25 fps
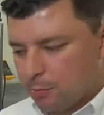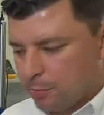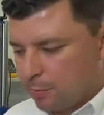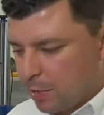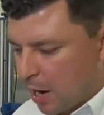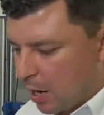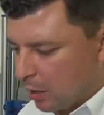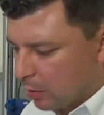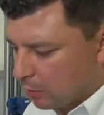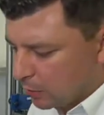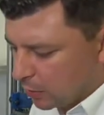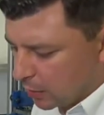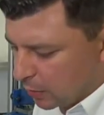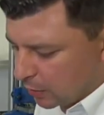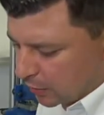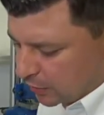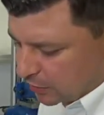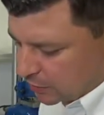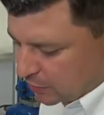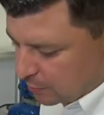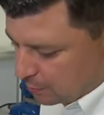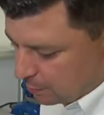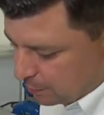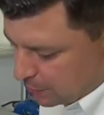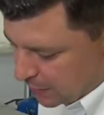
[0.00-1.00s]

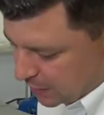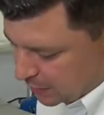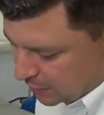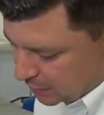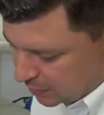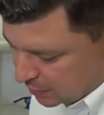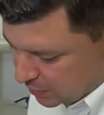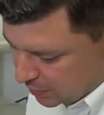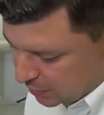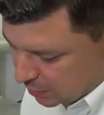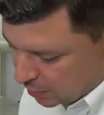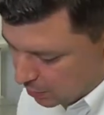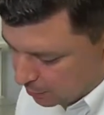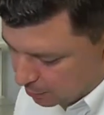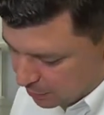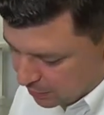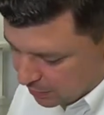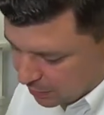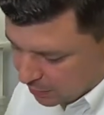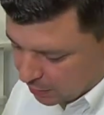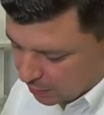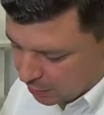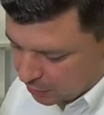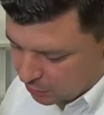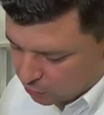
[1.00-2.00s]
Parallelism based
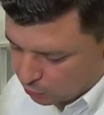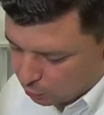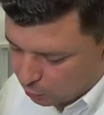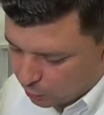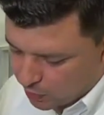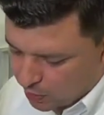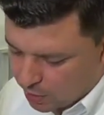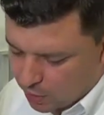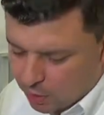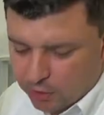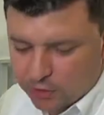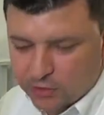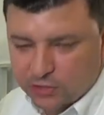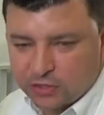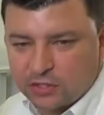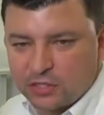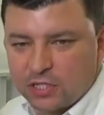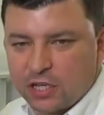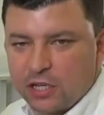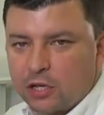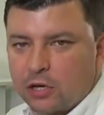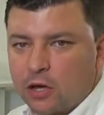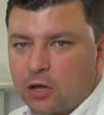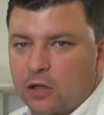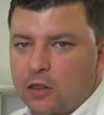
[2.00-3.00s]
because we are
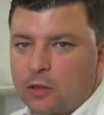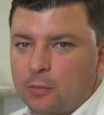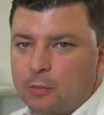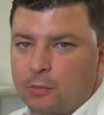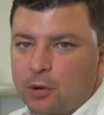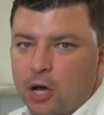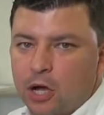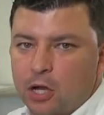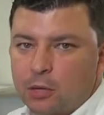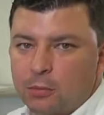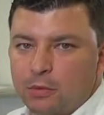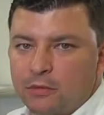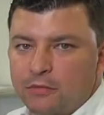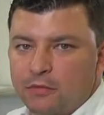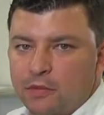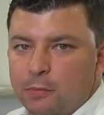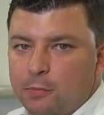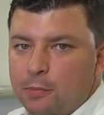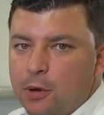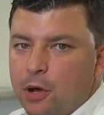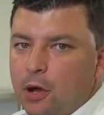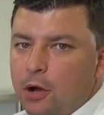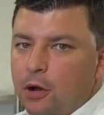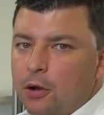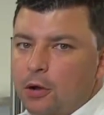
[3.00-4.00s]
sitting on the bottom of the
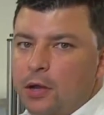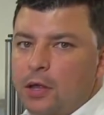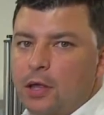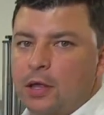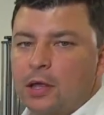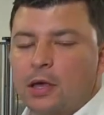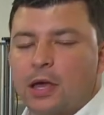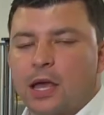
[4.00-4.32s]
part